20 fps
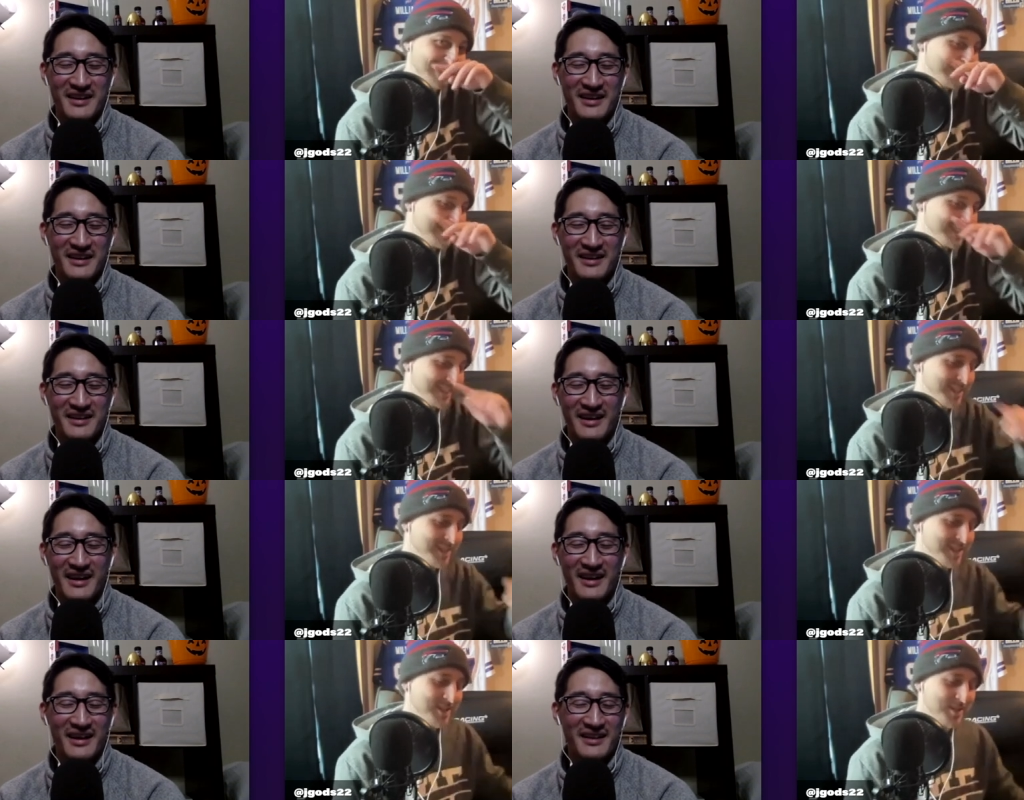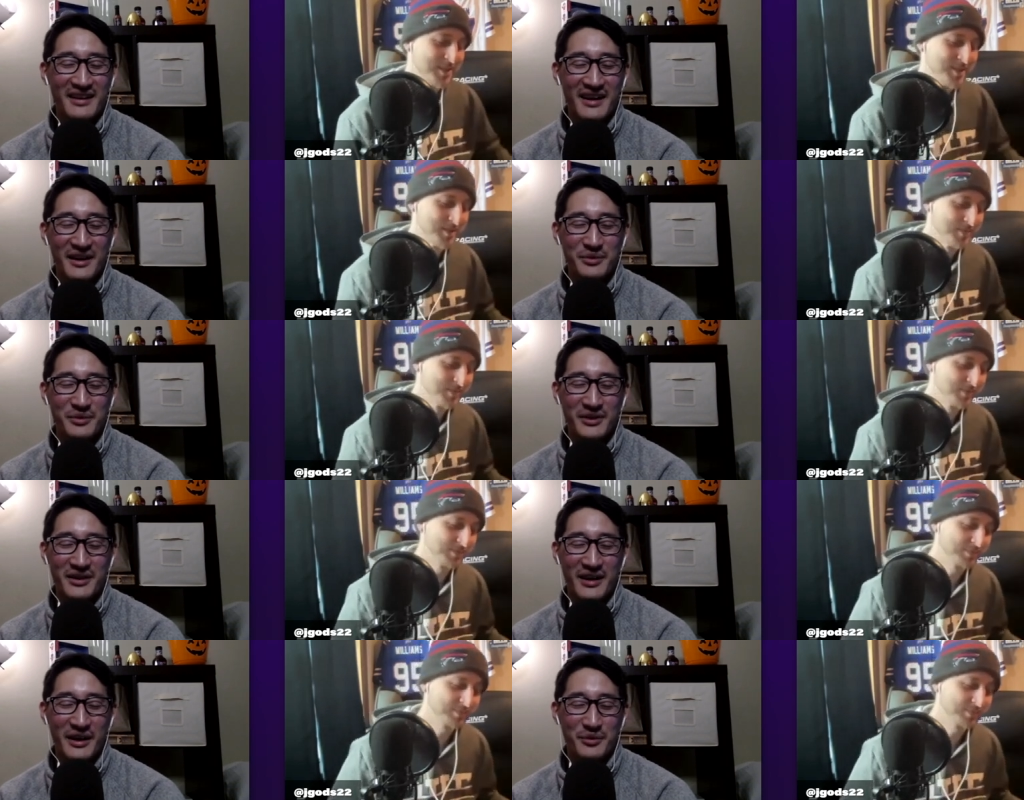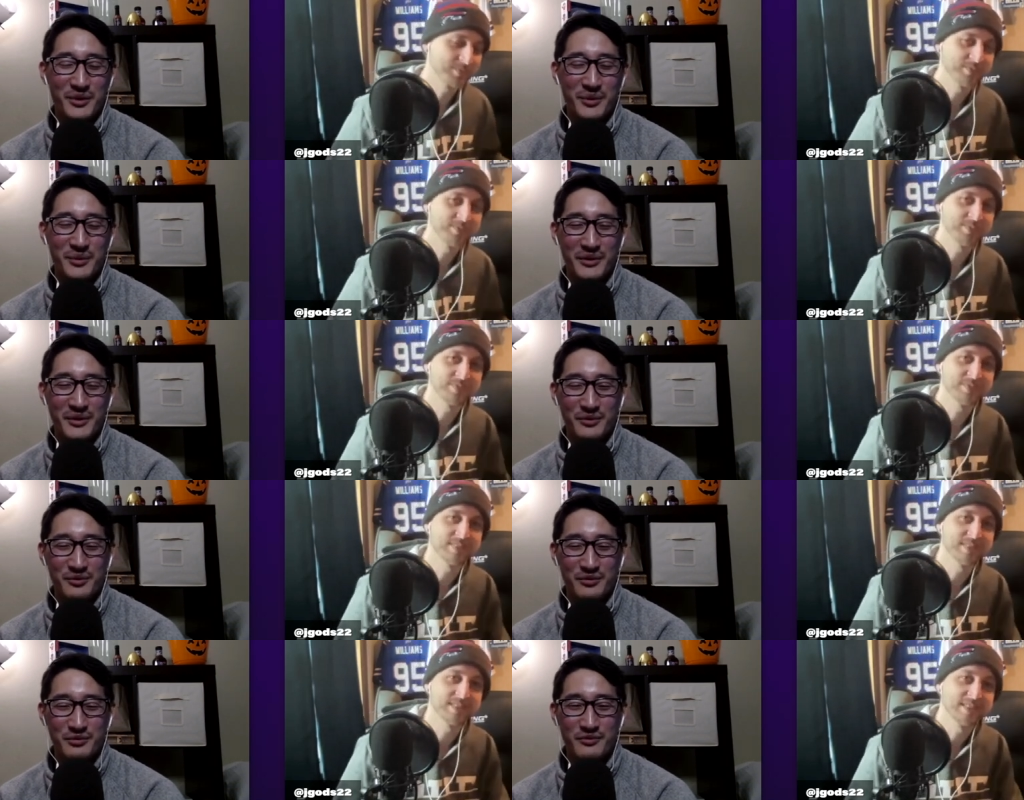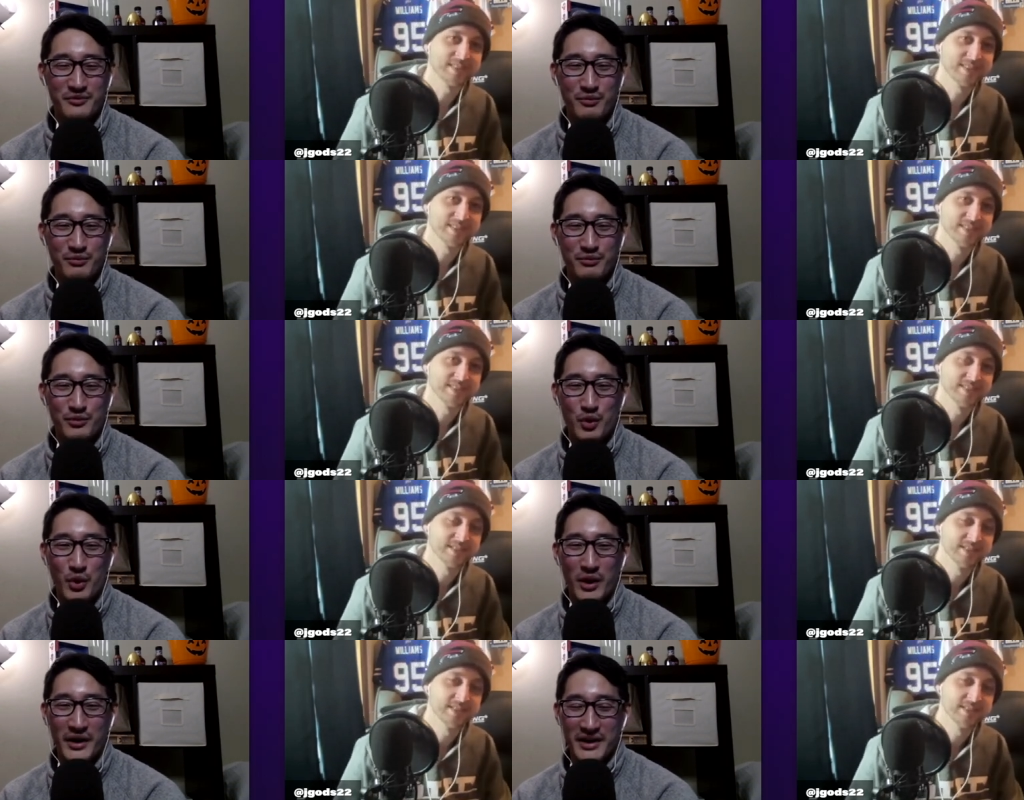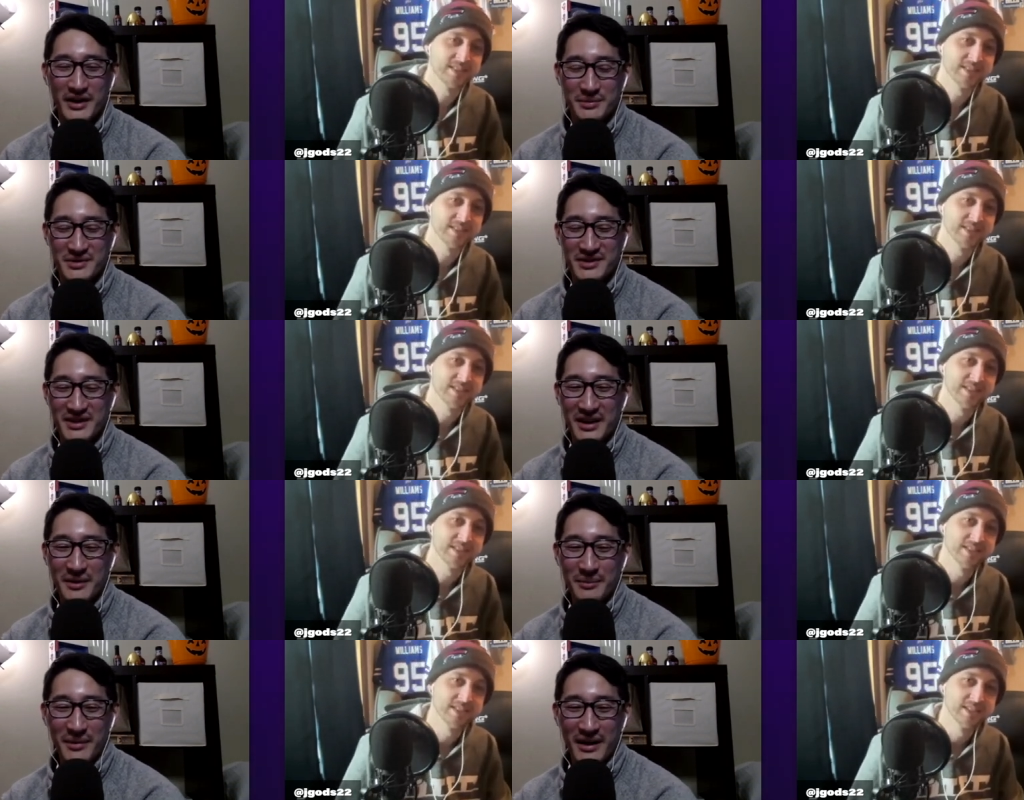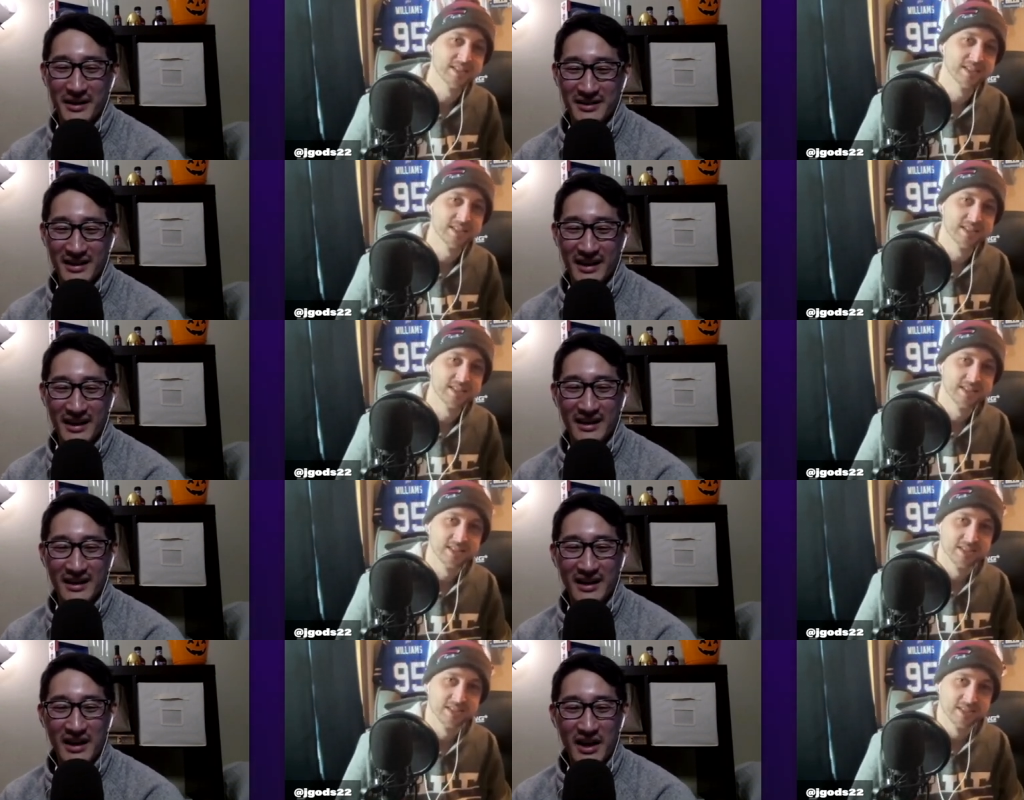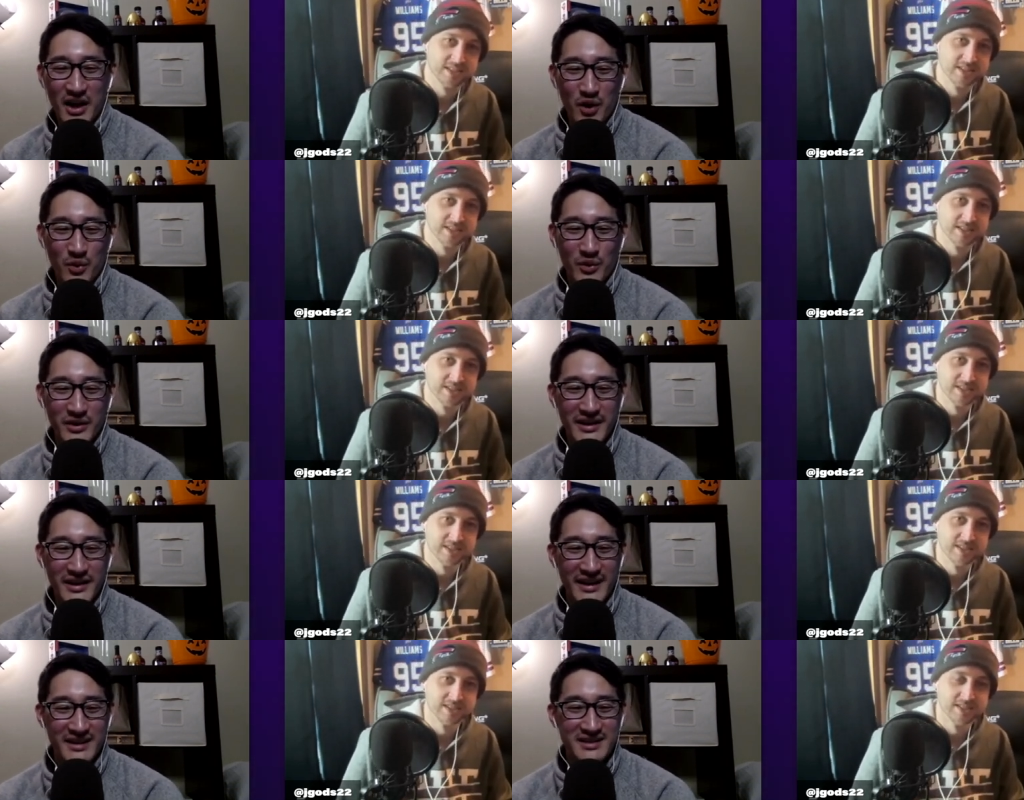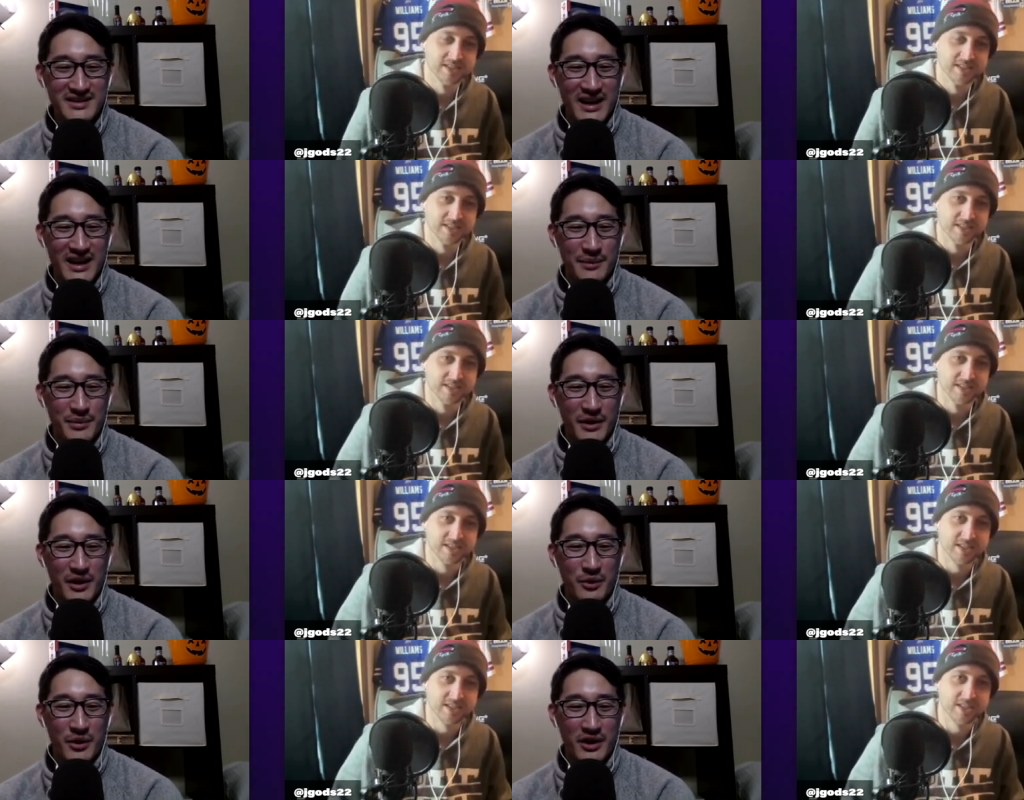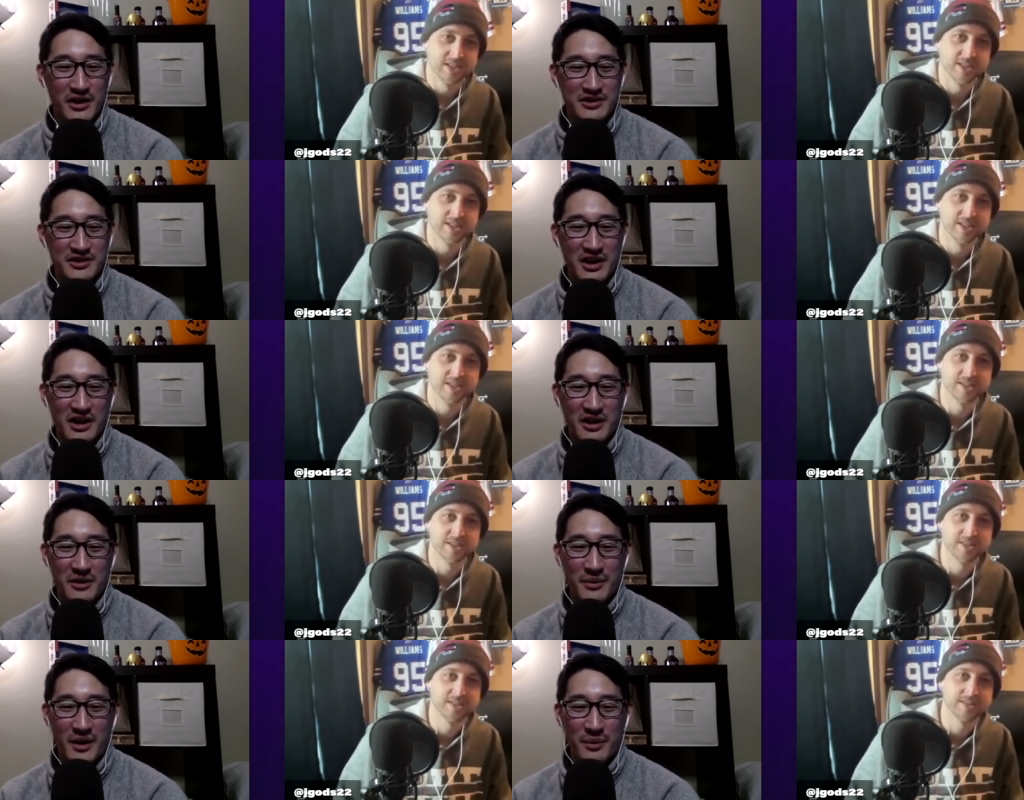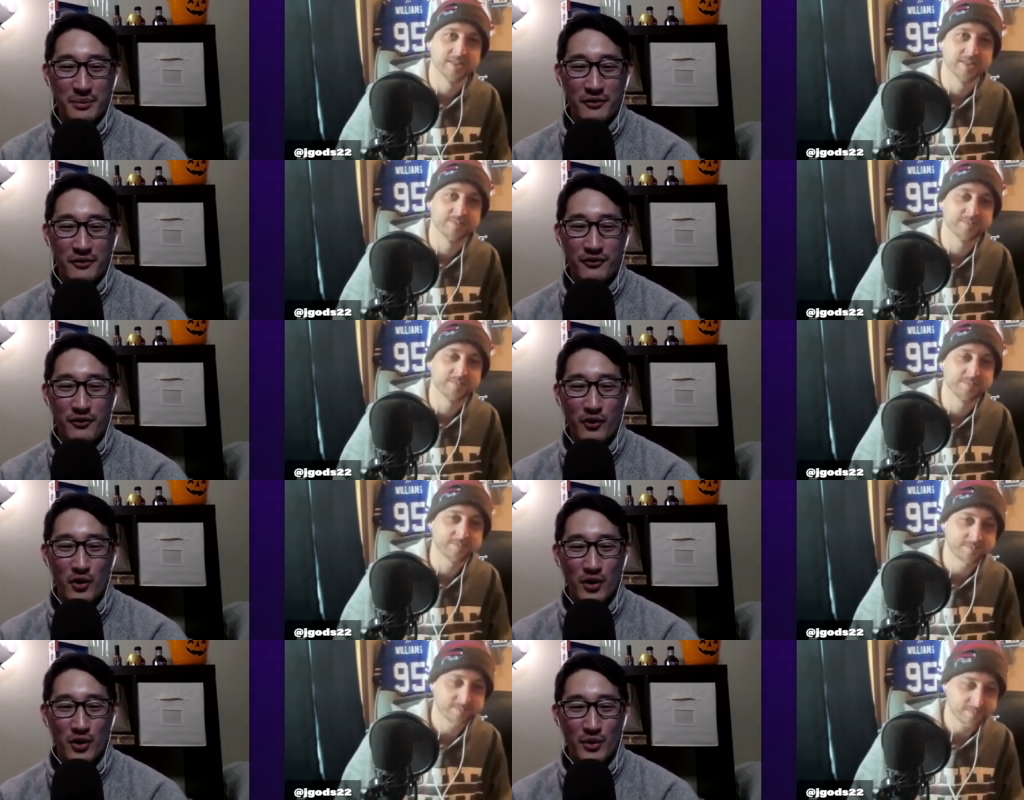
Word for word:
Speaker 1: yeah, I would. I would have been quite upset about that. One last topic I want to talk about before